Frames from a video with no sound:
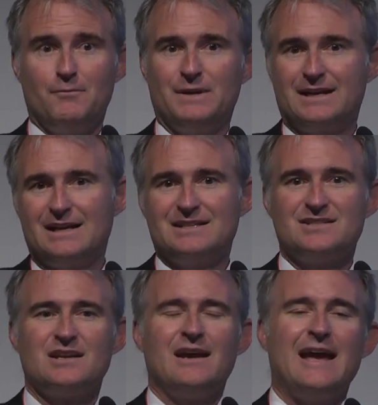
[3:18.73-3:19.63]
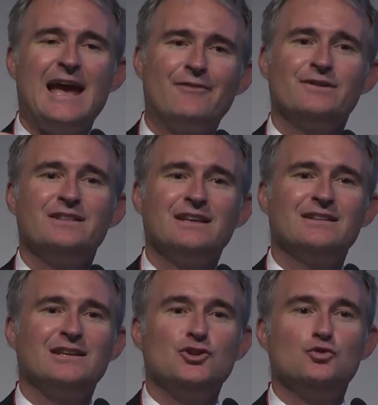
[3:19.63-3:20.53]
because everything
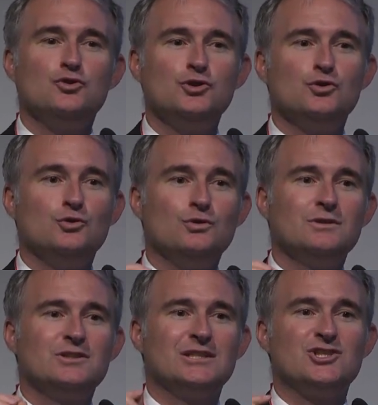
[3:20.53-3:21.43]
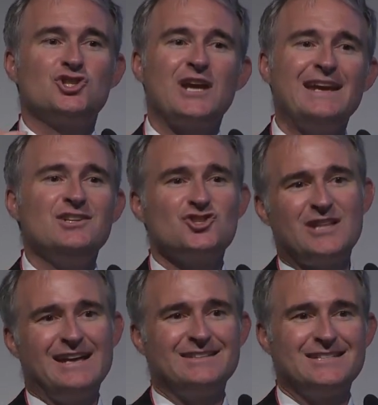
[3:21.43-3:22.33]
that you do to change
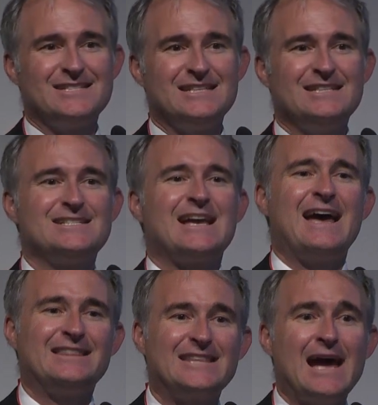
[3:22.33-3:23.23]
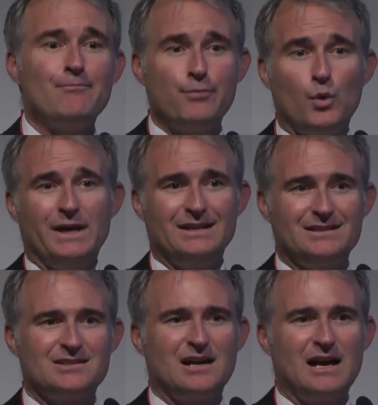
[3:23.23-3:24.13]
that disease at that point
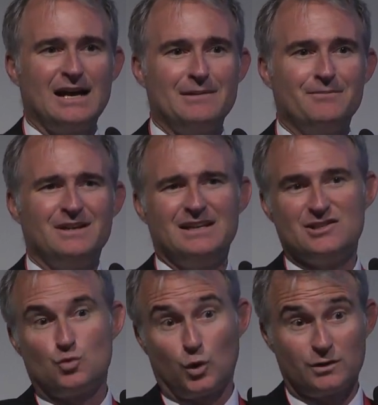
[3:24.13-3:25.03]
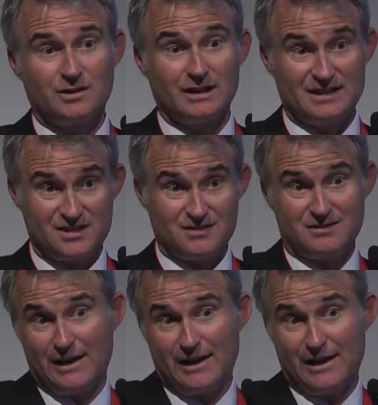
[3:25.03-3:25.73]
in time is worthless.